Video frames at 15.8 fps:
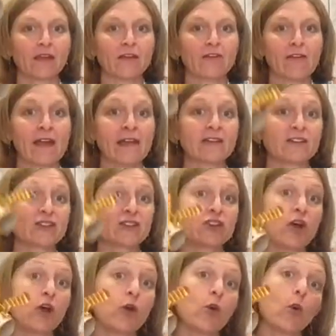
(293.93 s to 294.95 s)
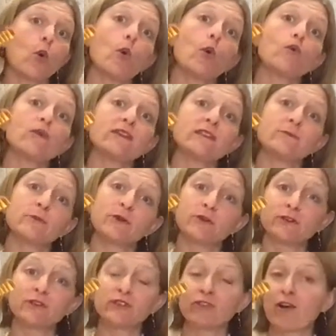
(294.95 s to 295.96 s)
create a show or read the
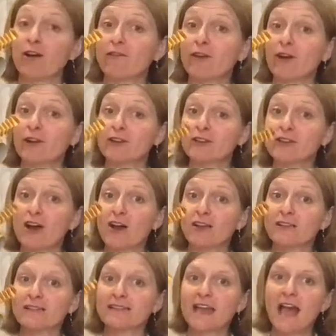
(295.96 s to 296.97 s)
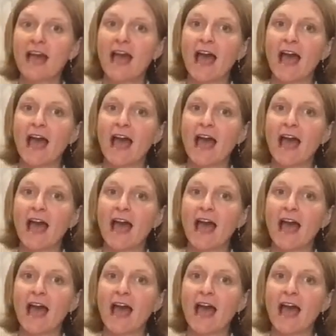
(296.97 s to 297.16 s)
book Giraffe Can't Dance